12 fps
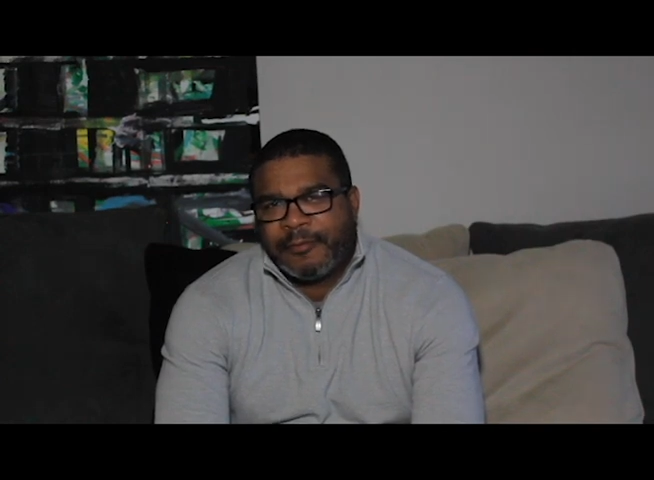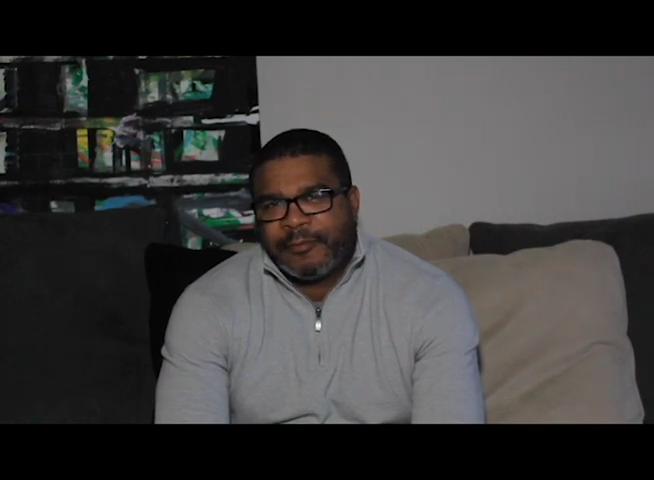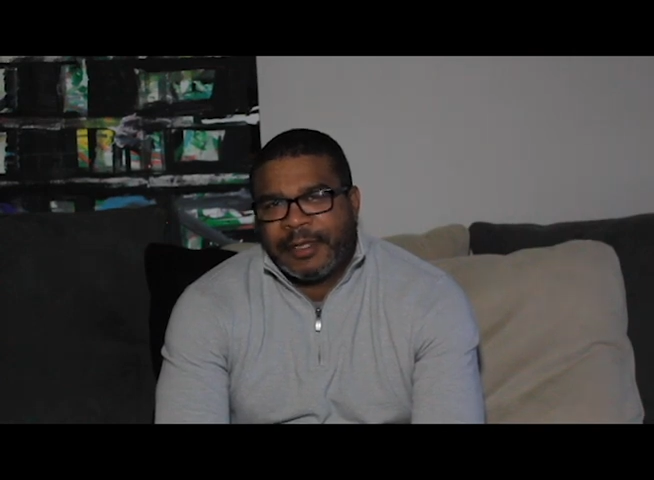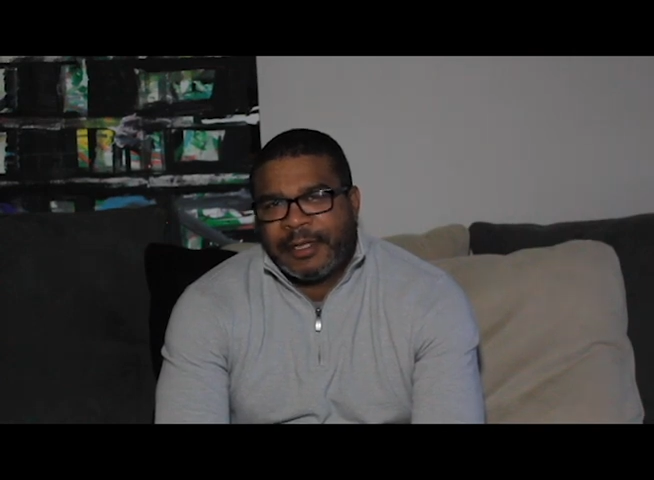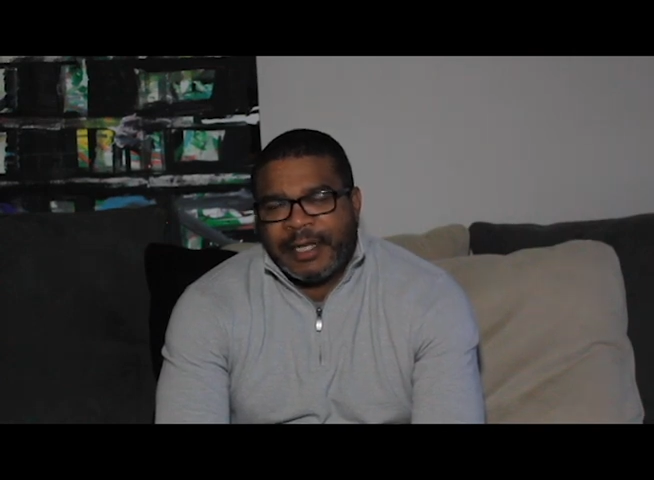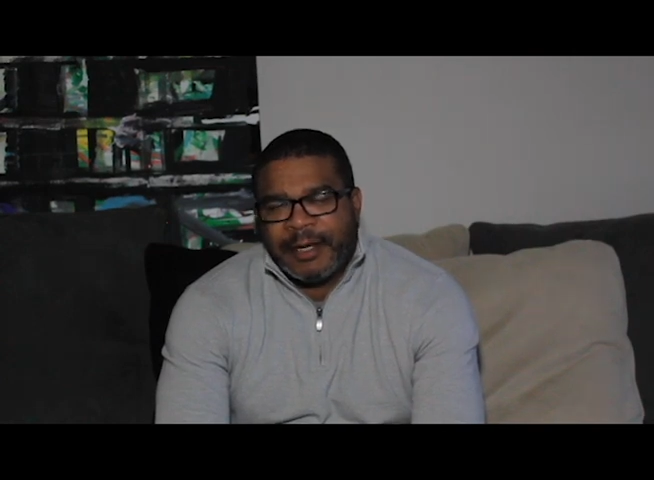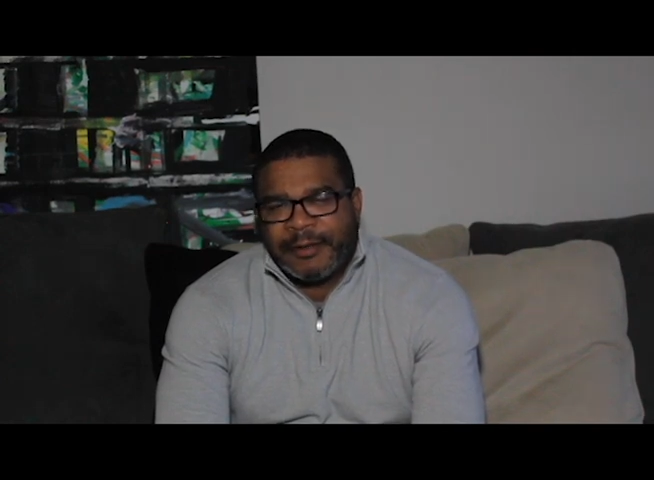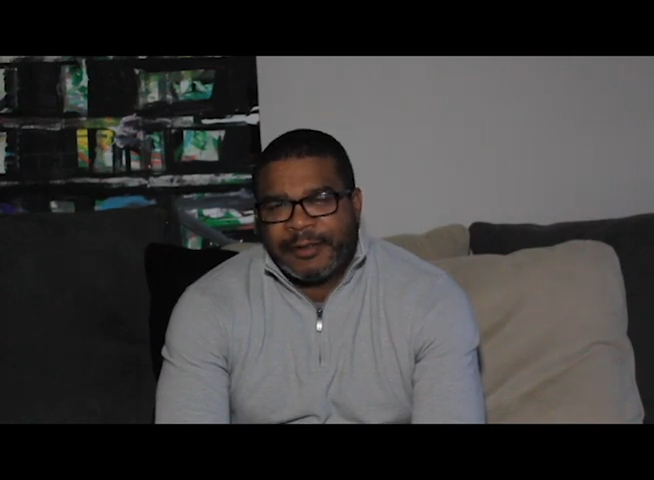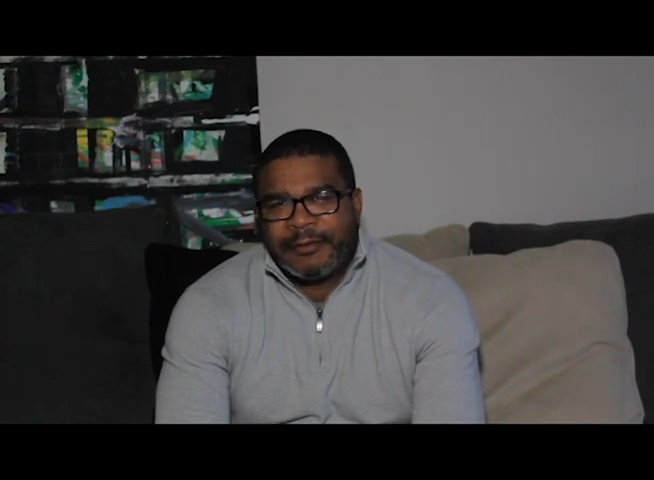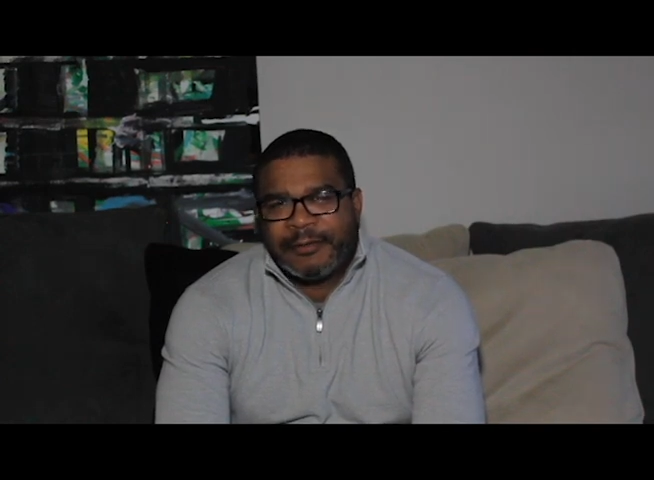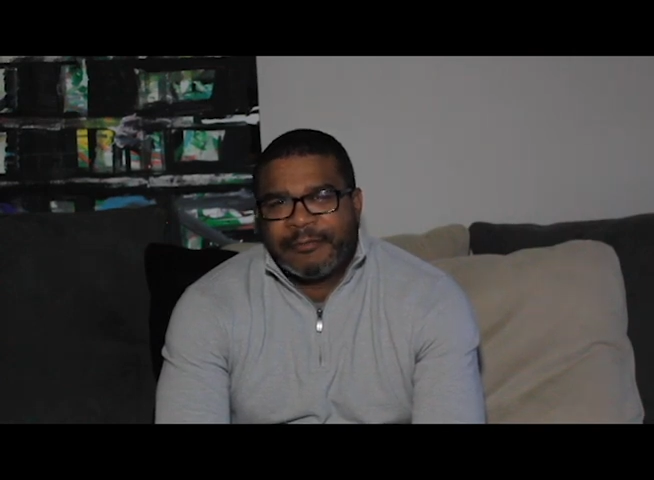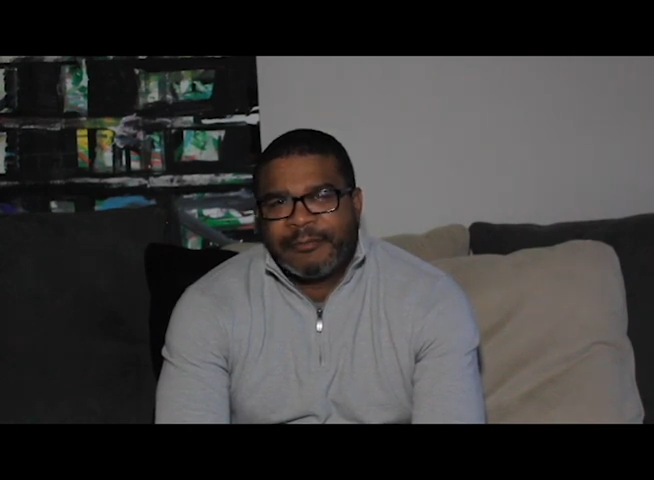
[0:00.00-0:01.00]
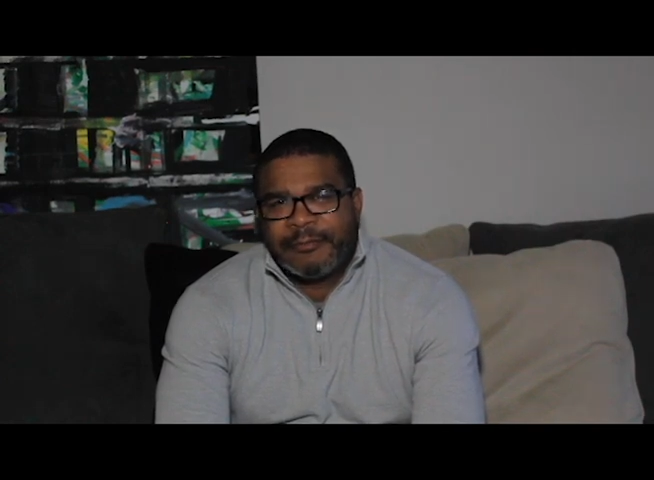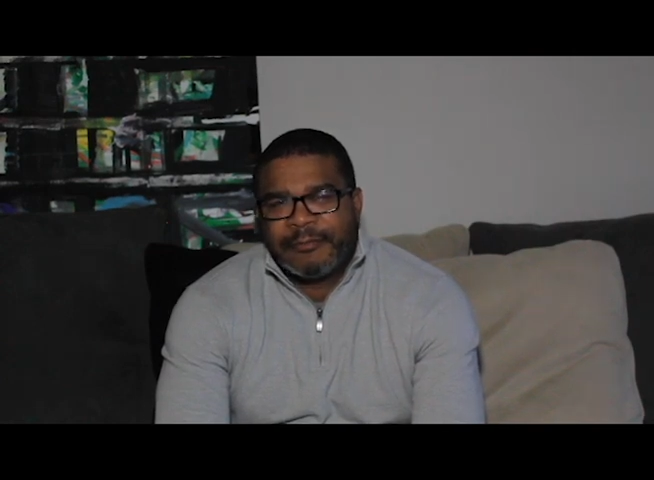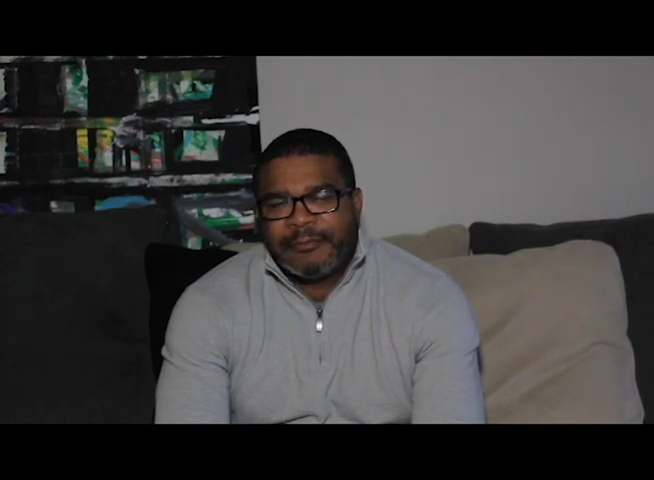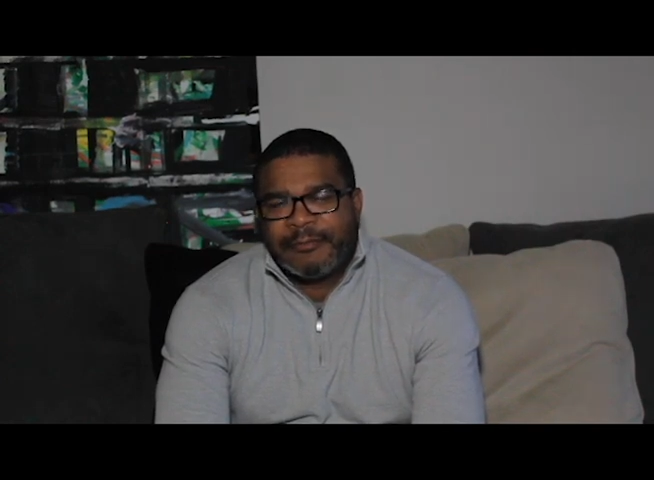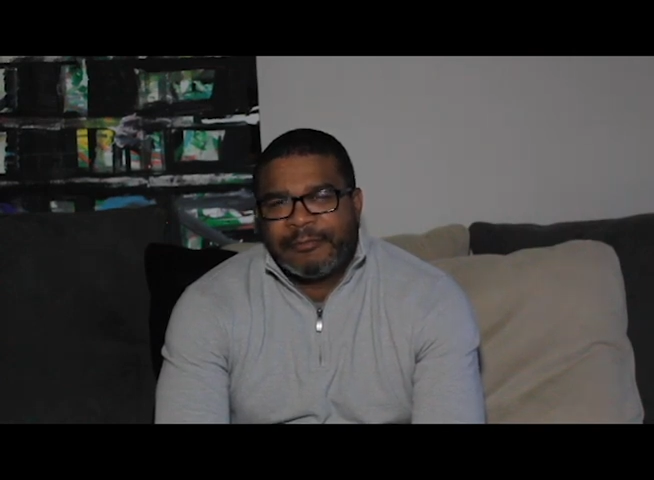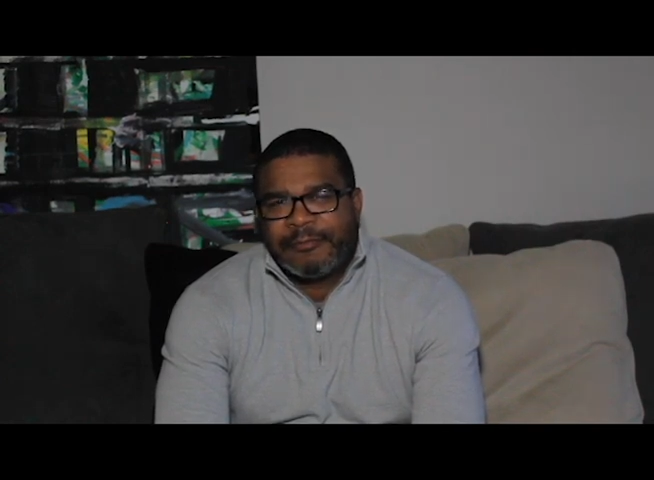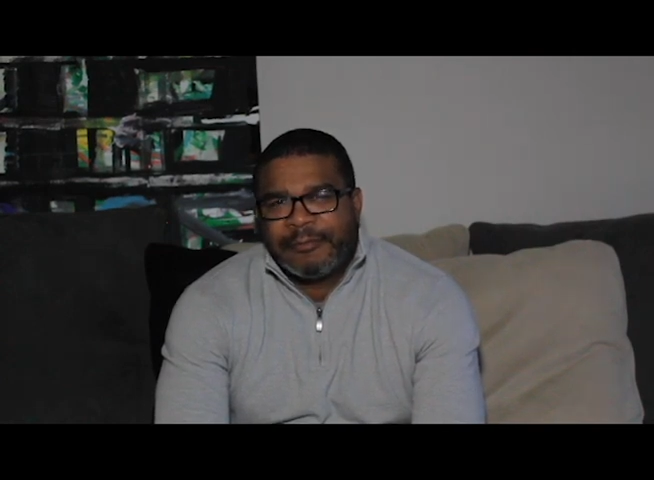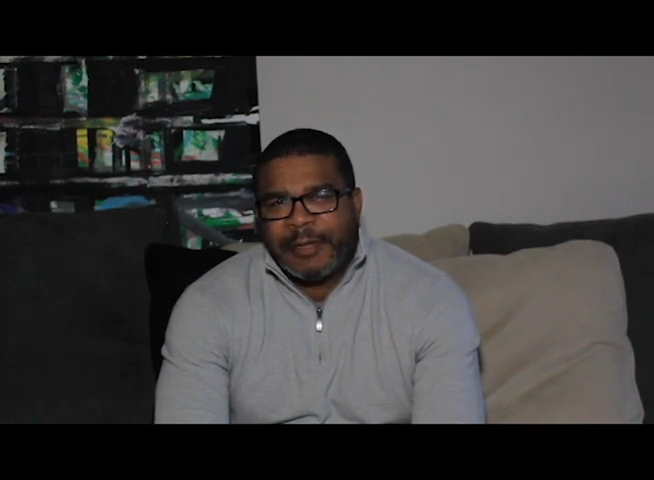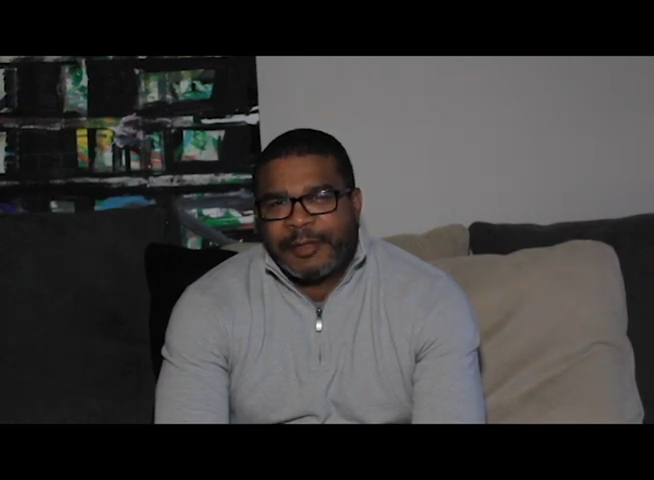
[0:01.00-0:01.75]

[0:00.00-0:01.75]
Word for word: Plus, I was I